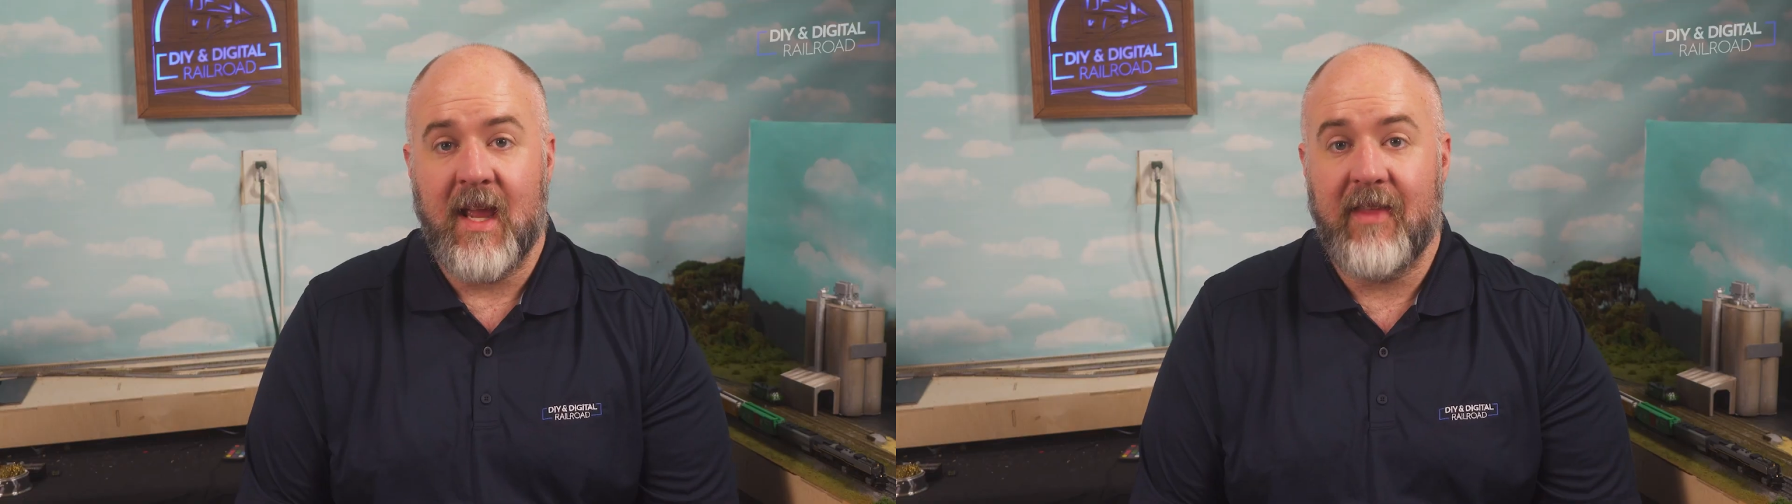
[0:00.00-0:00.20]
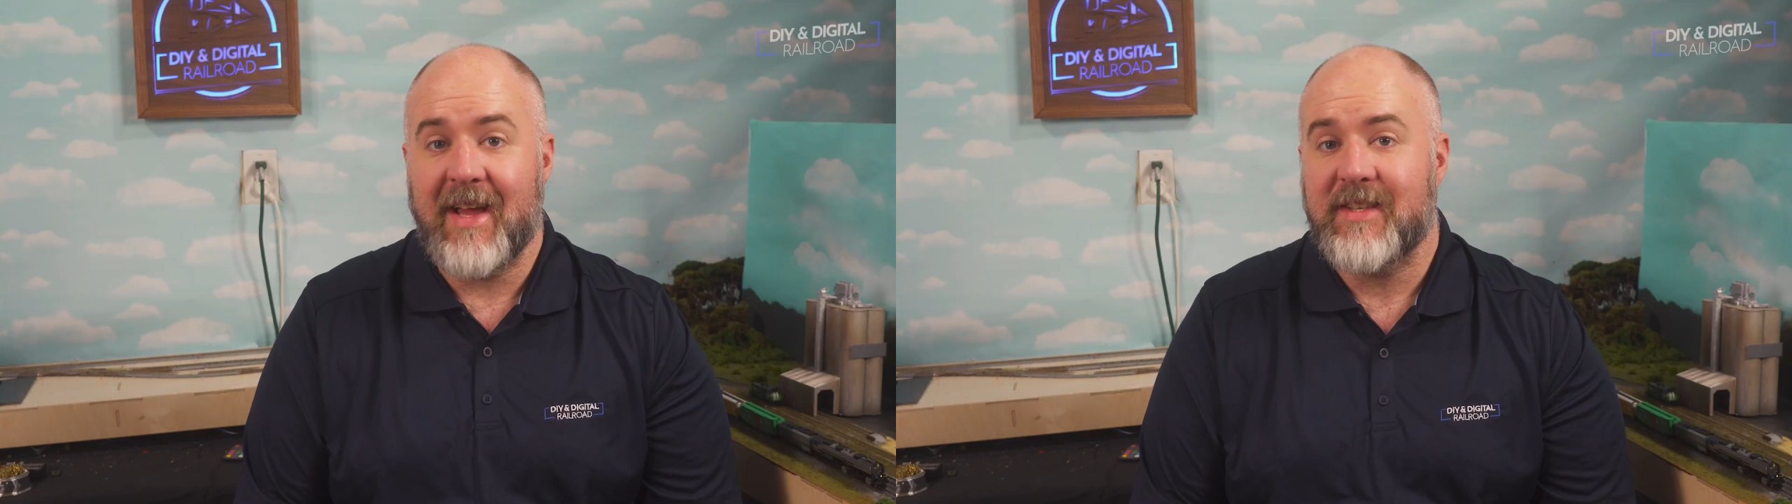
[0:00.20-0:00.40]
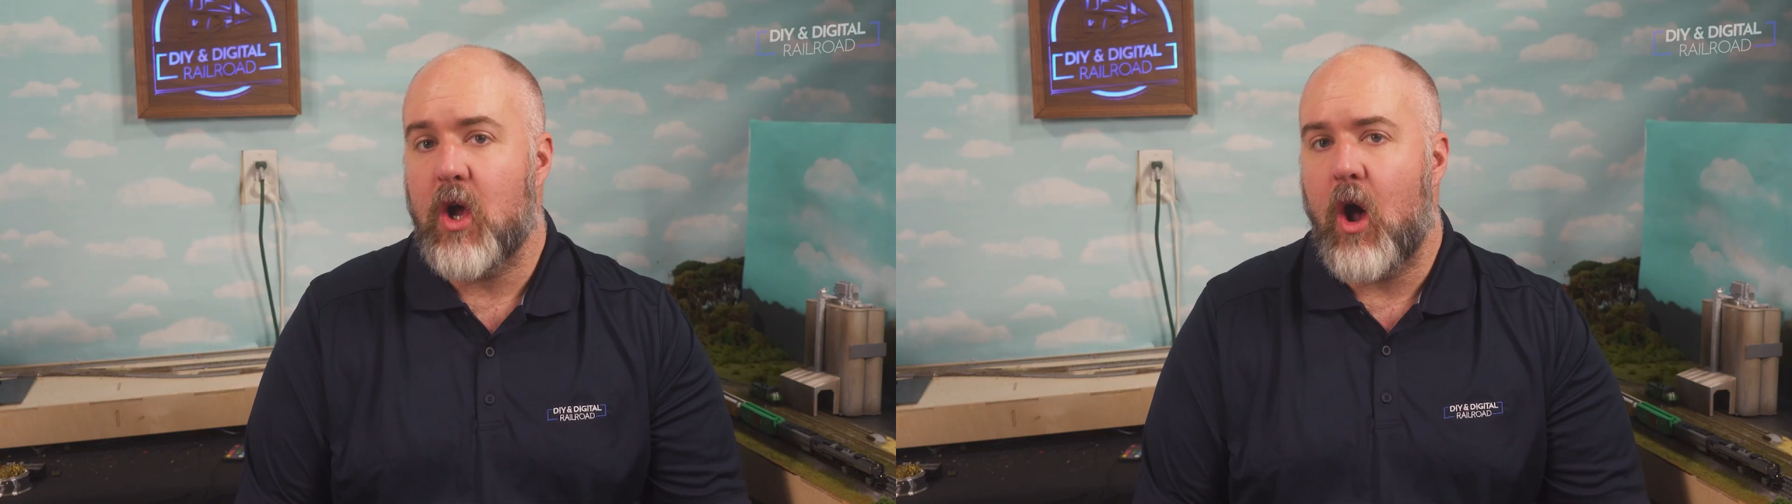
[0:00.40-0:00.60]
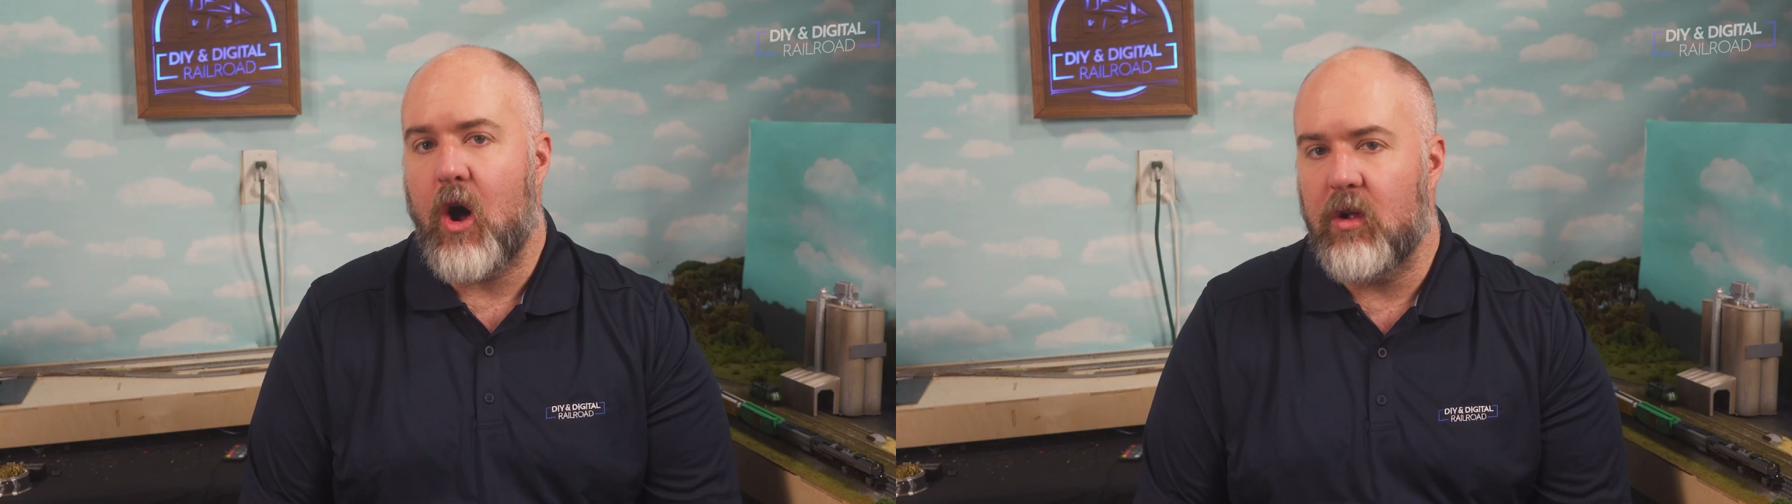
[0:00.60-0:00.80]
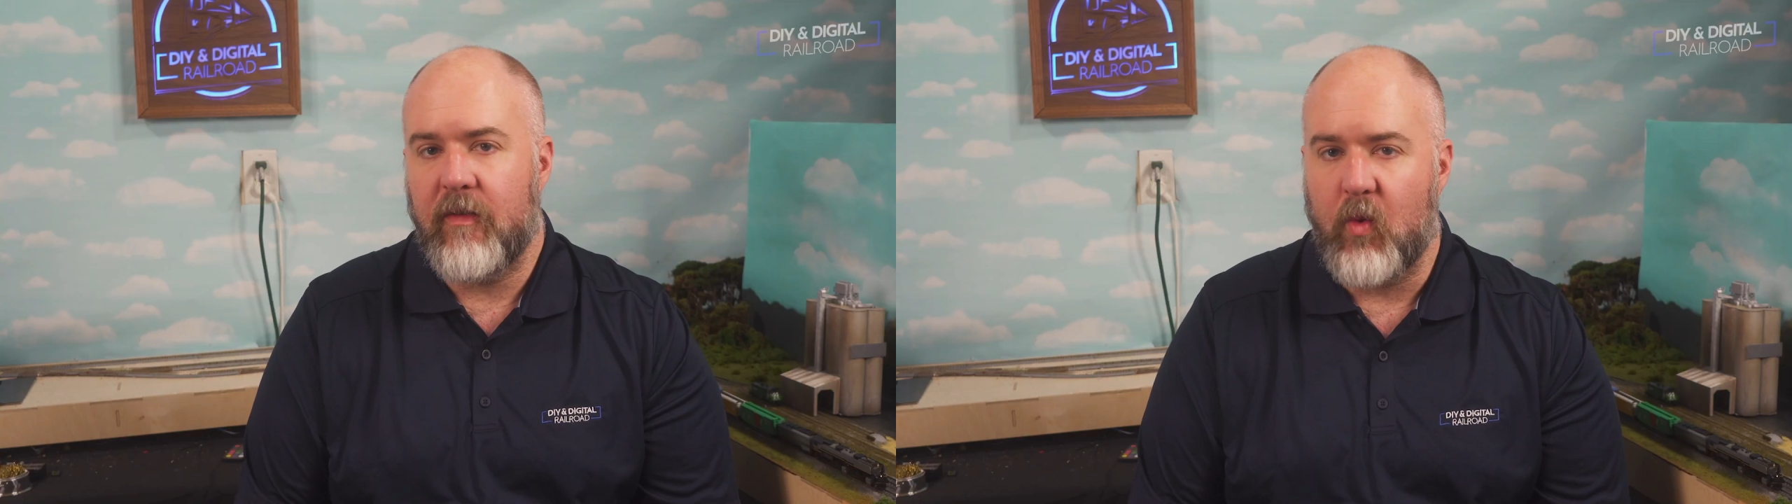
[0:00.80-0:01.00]
And that's
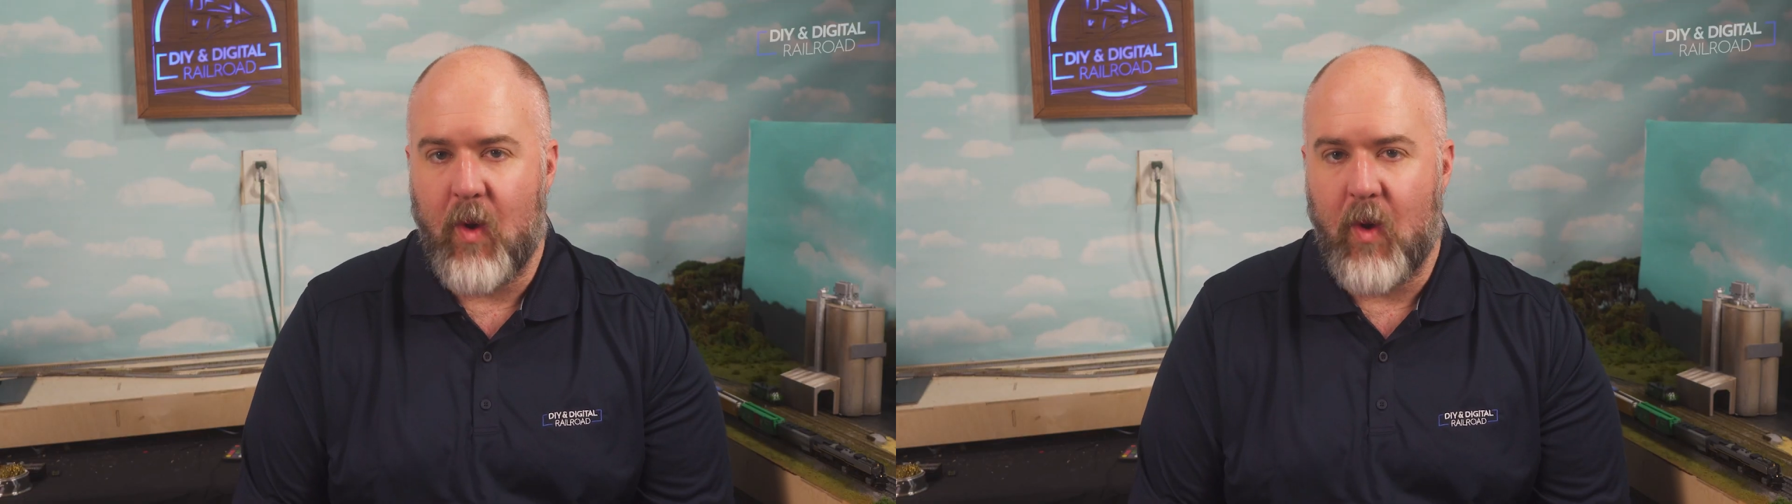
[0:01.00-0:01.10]
all the